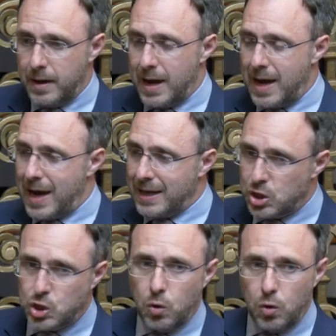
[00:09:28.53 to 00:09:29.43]
and
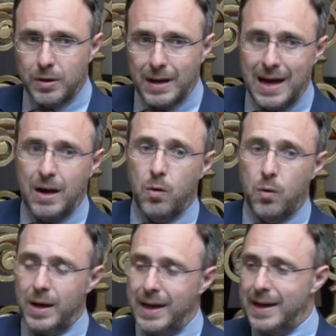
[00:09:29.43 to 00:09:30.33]
showed
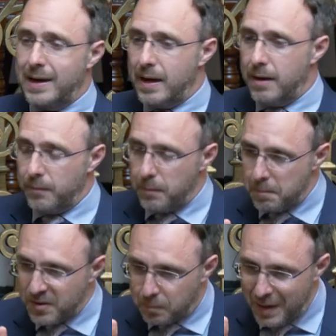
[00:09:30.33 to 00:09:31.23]
how in a
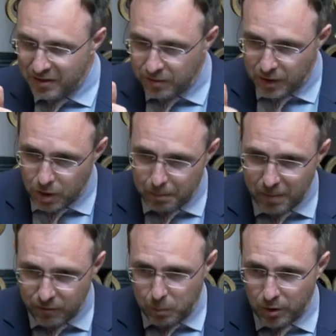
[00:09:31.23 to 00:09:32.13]
space of a number
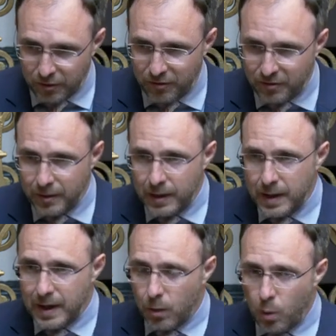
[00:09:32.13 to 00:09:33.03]
of months
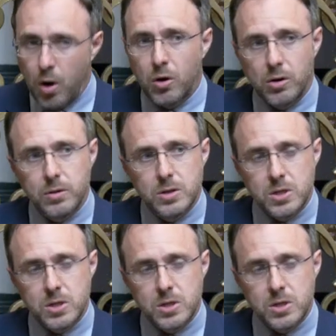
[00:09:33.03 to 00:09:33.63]
in a war